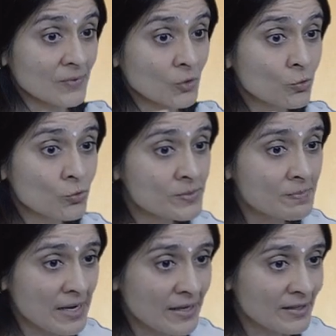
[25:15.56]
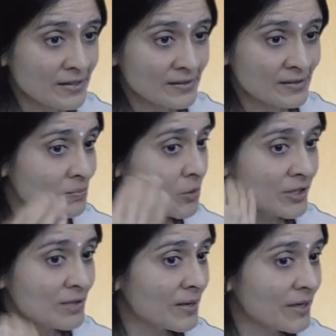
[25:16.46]
Who's my? The
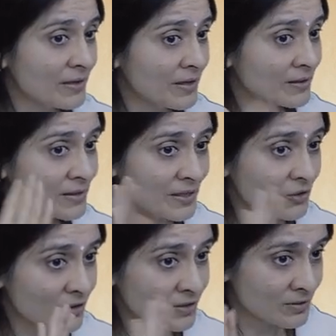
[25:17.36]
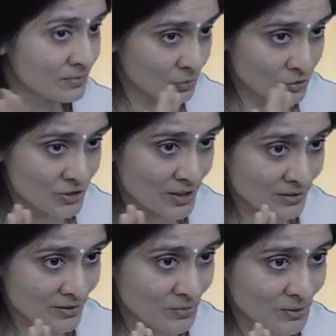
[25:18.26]
body mind cannot
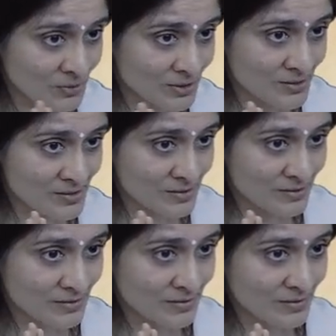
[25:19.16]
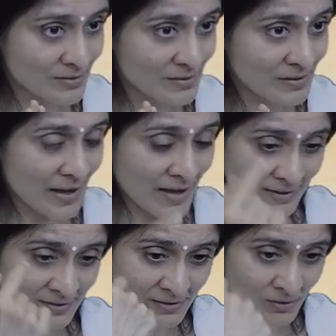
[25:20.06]
project, remember this.
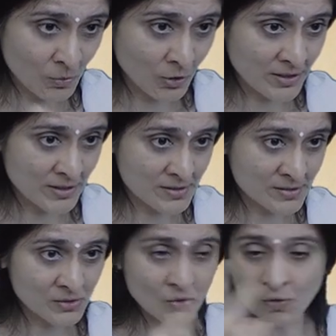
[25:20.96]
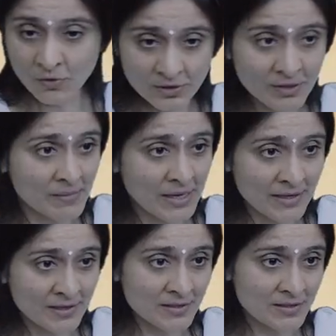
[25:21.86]
Either the body is, or the
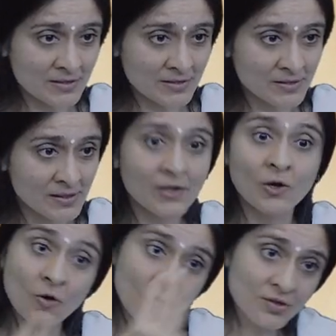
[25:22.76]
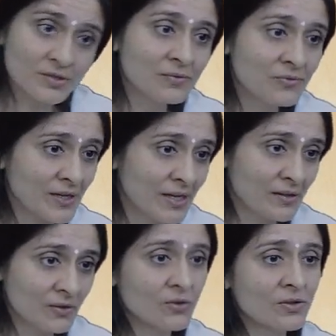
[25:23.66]
mind is, or the
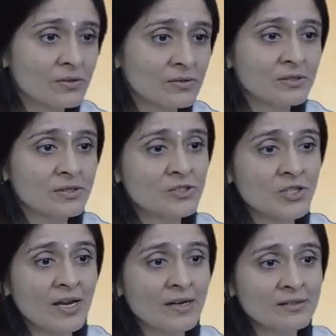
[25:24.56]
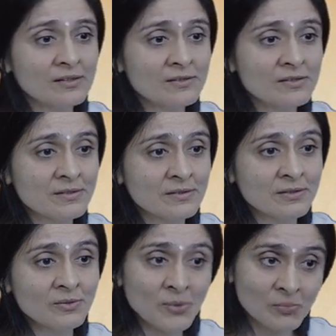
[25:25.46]
friend or the child is.
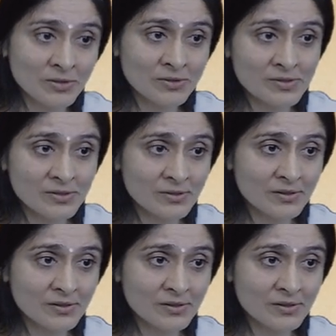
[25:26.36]
Remember this.